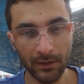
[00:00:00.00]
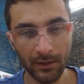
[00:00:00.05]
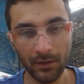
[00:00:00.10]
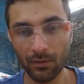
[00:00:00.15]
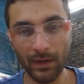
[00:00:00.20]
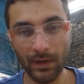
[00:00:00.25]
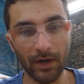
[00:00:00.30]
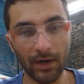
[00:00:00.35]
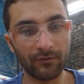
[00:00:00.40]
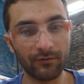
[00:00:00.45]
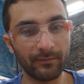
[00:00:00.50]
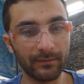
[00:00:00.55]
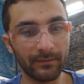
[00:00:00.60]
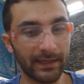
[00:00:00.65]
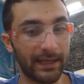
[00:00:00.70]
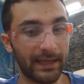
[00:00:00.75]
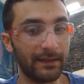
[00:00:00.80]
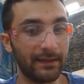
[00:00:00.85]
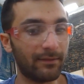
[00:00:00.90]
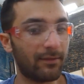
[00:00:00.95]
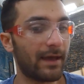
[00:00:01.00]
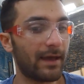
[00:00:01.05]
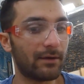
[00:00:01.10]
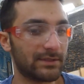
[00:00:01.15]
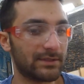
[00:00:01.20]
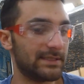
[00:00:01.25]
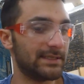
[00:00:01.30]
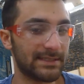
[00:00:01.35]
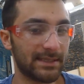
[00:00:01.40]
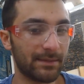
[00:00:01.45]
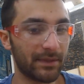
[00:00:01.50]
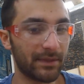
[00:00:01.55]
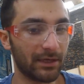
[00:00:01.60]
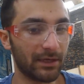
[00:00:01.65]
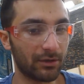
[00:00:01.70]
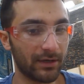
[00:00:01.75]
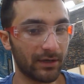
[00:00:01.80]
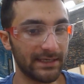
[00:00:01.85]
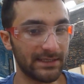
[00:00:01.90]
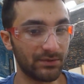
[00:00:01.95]
however, like 8,000, something
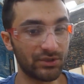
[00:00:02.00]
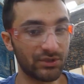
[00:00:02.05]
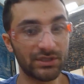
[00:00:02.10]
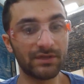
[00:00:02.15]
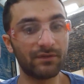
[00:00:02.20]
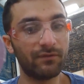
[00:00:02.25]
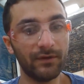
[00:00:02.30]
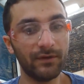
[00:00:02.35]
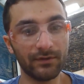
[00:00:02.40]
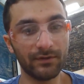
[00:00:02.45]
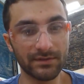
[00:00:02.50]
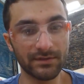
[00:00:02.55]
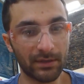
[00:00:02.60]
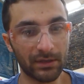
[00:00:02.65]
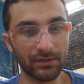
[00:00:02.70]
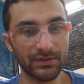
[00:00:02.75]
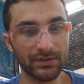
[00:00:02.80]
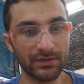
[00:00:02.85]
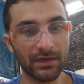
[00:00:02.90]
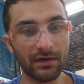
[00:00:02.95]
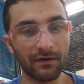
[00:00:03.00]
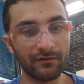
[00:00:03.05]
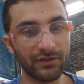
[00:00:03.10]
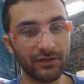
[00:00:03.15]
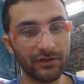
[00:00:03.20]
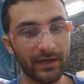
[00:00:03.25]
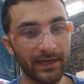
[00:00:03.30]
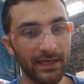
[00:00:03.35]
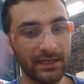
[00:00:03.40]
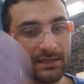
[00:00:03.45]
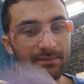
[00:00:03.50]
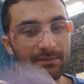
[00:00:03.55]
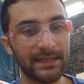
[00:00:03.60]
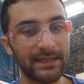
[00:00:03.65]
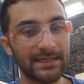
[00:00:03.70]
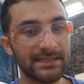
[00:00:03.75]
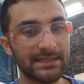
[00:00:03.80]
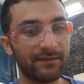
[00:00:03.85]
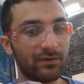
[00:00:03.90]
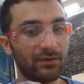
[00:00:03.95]
crazy, which just feels butter soft to your hand, but
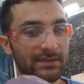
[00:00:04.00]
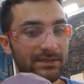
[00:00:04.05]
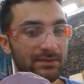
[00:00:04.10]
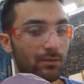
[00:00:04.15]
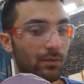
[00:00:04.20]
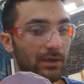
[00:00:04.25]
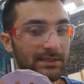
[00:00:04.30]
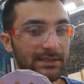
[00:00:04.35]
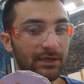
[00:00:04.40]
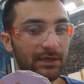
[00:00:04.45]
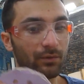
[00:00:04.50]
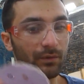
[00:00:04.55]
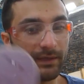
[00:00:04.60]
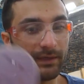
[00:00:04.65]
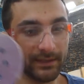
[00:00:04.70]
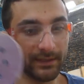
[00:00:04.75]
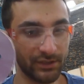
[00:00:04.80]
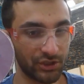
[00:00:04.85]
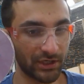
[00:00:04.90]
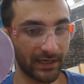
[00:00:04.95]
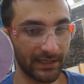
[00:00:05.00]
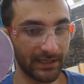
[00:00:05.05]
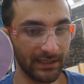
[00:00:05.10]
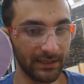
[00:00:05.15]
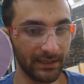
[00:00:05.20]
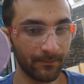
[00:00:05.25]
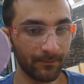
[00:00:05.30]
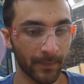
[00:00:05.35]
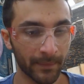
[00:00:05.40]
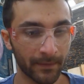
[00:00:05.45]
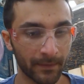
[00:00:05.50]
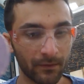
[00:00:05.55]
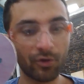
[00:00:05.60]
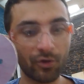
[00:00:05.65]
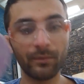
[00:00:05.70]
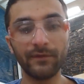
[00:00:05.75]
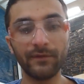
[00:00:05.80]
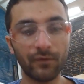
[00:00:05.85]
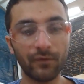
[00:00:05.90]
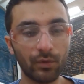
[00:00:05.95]
that's if you want something really shiny.
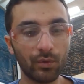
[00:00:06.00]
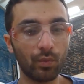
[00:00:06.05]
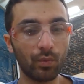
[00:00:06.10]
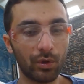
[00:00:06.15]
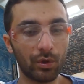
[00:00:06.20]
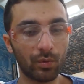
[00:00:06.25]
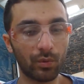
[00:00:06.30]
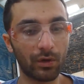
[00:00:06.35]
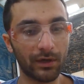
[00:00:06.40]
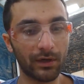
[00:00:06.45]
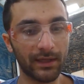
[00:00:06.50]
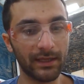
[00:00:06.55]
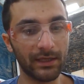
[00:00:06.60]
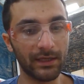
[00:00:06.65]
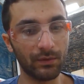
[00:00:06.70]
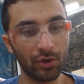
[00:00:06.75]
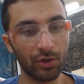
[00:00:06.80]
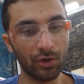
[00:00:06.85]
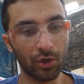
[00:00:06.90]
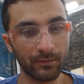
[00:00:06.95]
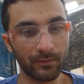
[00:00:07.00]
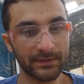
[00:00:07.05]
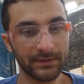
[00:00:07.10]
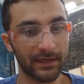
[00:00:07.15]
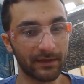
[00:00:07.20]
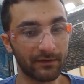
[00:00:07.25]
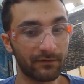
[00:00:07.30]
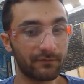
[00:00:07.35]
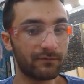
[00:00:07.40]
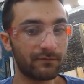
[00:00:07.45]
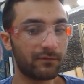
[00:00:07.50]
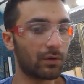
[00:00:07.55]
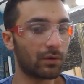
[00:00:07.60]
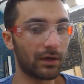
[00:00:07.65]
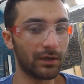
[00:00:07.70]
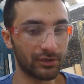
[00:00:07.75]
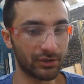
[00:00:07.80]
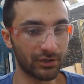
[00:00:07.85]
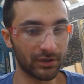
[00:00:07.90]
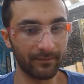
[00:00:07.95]
Normally for woodworking, you would go up to like
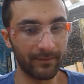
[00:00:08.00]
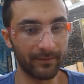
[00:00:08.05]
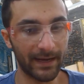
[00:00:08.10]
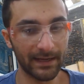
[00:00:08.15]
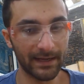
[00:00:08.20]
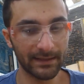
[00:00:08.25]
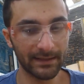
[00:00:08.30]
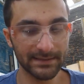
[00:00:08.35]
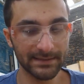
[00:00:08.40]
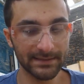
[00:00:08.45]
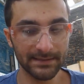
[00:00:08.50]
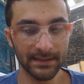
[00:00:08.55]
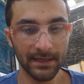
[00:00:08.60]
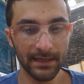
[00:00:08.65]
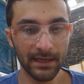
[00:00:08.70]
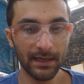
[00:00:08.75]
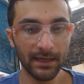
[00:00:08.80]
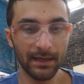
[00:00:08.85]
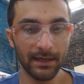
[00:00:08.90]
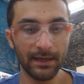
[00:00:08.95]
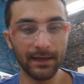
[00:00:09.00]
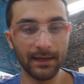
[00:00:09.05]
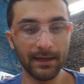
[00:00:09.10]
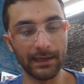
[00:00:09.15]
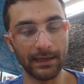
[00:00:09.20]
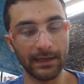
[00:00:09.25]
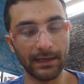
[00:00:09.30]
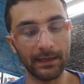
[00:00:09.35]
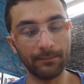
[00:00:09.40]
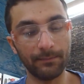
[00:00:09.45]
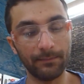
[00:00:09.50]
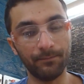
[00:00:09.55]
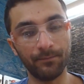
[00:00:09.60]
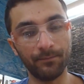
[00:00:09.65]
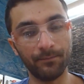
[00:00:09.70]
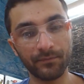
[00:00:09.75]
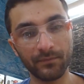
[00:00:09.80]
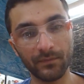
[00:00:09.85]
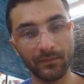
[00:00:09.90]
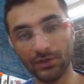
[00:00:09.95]
400 max.
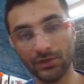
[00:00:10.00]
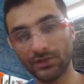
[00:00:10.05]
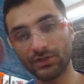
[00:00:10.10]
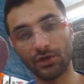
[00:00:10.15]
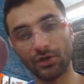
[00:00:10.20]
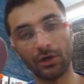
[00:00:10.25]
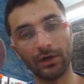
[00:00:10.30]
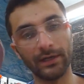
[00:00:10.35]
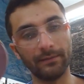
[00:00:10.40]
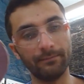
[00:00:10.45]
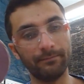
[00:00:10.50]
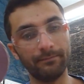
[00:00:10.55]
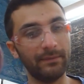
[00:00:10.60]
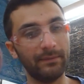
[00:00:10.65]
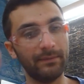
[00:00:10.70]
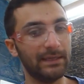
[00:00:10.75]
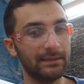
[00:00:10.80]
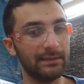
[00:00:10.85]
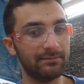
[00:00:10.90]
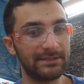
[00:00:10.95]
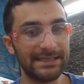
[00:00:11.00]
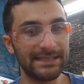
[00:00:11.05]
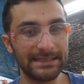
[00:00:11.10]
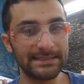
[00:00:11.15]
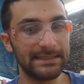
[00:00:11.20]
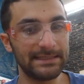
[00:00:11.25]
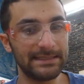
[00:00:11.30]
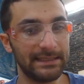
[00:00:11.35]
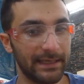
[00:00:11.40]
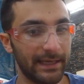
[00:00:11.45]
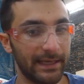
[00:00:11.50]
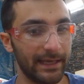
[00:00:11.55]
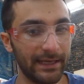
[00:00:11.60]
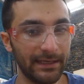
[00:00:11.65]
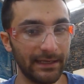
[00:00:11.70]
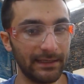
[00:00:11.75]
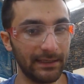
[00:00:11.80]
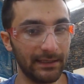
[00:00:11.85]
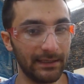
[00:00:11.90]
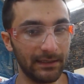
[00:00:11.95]
Start at maybe 60,
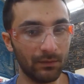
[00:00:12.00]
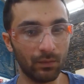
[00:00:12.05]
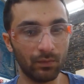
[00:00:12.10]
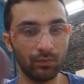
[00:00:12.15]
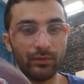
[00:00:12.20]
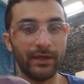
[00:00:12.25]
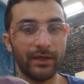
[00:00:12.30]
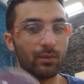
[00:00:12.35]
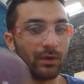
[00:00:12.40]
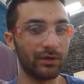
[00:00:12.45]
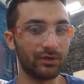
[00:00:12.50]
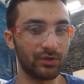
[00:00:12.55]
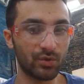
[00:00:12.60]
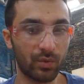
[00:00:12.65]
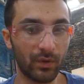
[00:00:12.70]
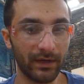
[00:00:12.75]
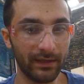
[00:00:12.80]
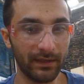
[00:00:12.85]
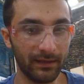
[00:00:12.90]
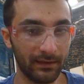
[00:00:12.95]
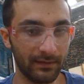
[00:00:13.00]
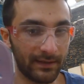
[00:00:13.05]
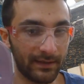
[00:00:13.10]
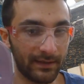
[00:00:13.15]
80, then 120, then